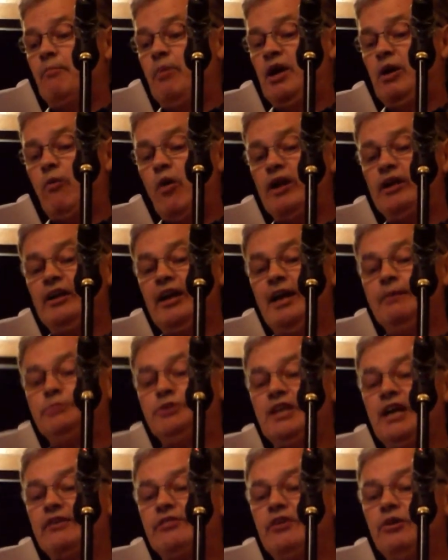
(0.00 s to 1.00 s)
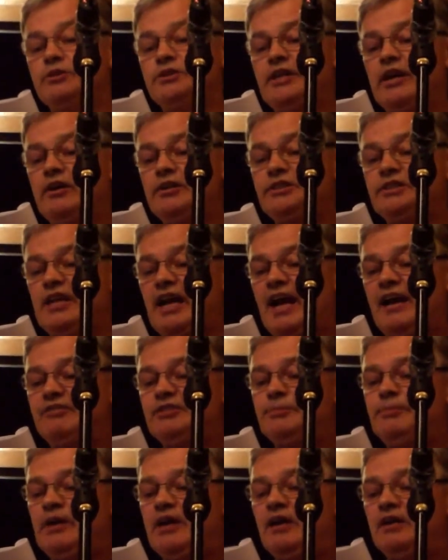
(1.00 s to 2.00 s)
But I want to name check those air
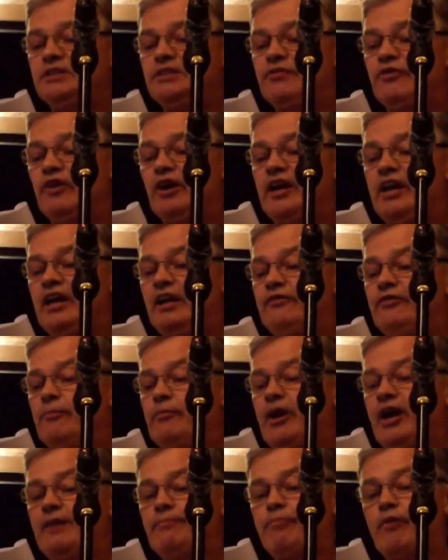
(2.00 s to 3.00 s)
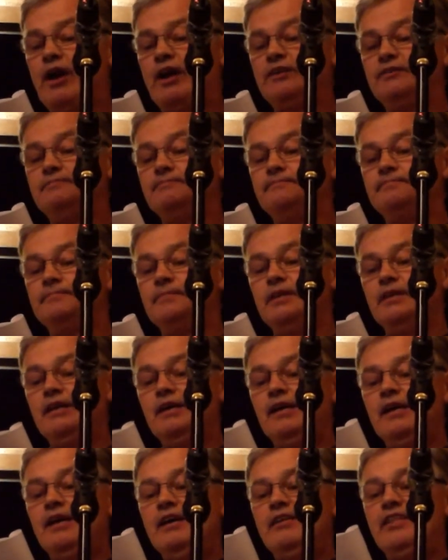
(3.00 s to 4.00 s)
staffs because for a kid from Cape Breton,
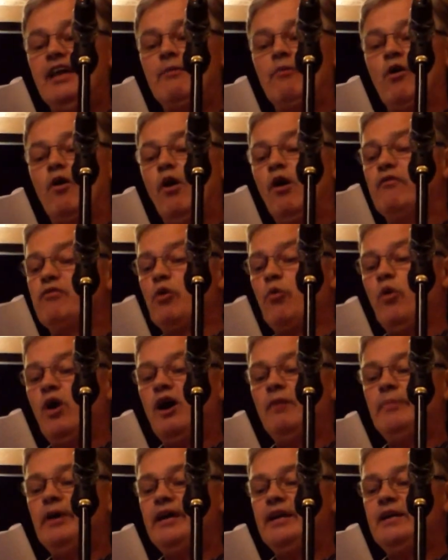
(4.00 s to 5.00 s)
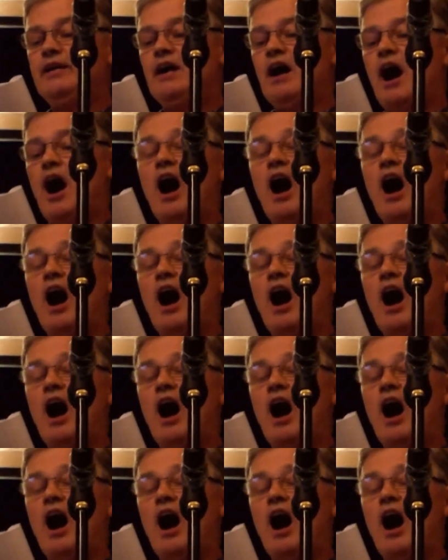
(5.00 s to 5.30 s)
they were overwhelming,